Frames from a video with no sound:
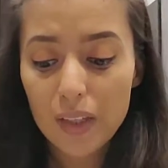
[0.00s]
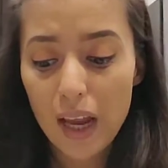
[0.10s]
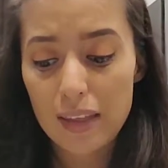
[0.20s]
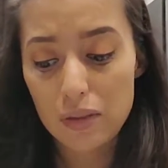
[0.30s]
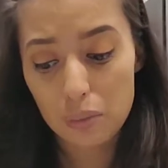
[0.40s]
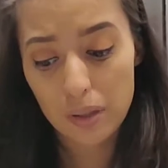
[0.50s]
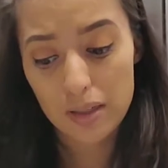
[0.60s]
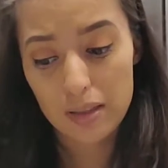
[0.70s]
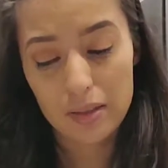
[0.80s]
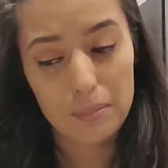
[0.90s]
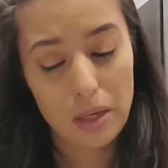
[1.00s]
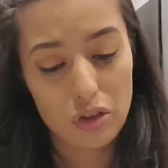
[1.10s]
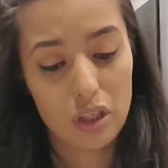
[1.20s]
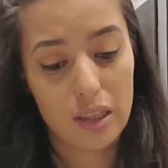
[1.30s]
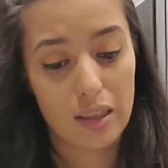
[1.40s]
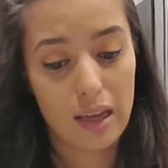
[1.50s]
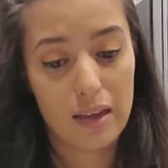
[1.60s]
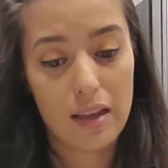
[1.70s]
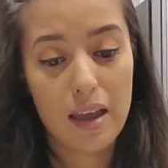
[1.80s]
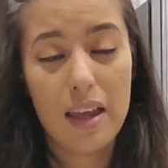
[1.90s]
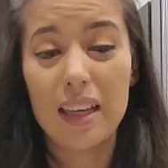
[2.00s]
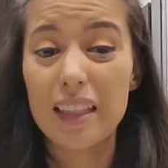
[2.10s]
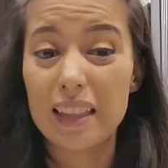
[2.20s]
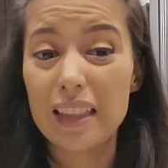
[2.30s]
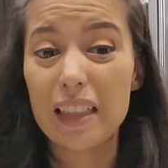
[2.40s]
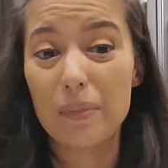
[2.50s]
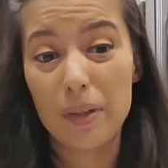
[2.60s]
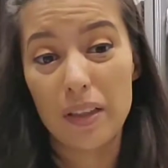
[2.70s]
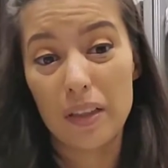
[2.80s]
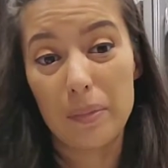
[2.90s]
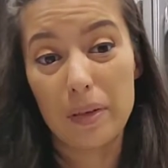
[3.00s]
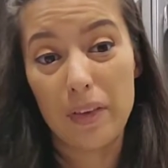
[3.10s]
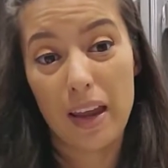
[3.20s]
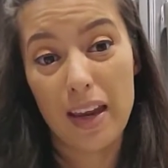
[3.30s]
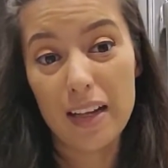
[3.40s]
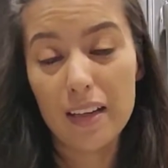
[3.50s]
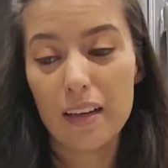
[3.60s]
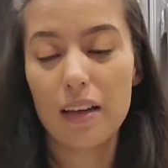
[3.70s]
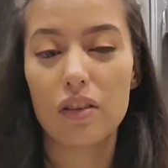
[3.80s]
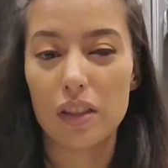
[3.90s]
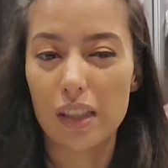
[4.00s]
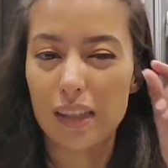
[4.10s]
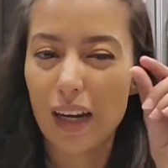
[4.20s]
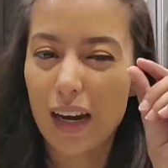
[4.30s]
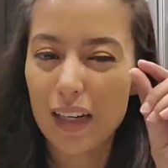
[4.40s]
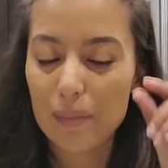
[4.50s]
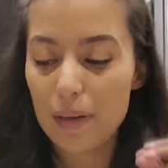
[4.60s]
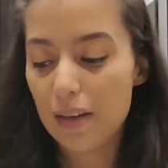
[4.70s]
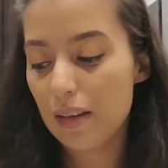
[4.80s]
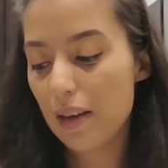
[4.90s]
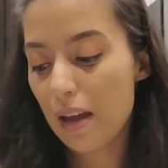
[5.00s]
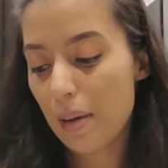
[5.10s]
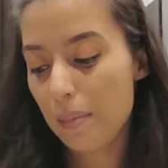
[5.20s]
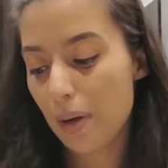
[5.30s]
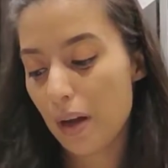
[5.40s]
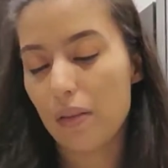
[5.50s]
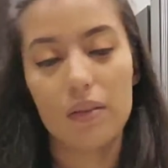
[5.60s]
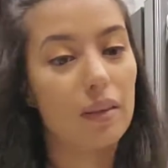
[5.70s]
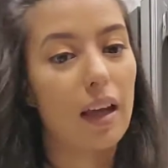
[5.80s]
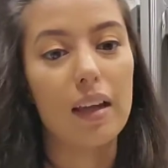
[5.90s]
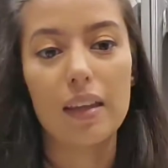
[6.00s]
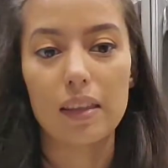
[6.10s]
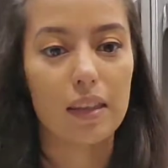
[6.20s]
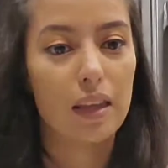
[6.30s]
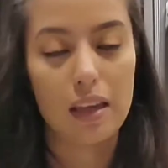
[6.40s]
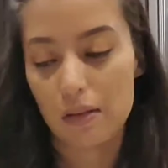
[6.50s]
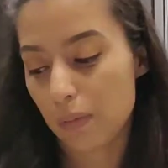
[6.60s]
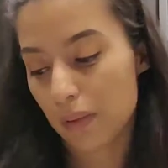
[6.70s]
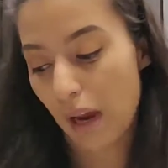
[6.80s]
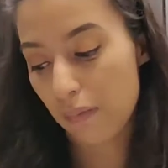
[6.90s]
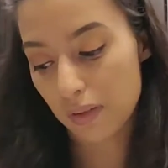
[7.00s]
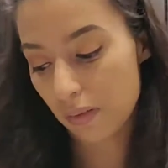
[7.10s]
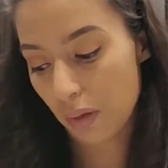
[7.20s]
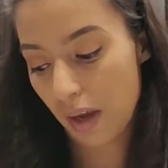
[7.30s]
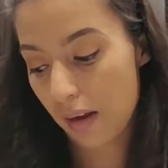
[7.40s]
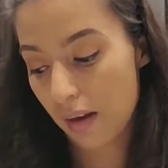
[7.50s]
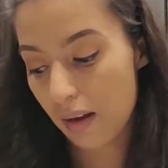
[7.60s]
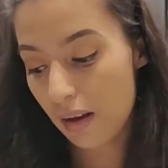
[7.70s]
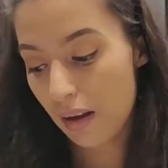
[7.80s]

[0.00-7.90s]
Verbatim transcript: I do want to mention that it did give me a little bit of a headache, just a tiny bit, but other than that, it's it was I was okay.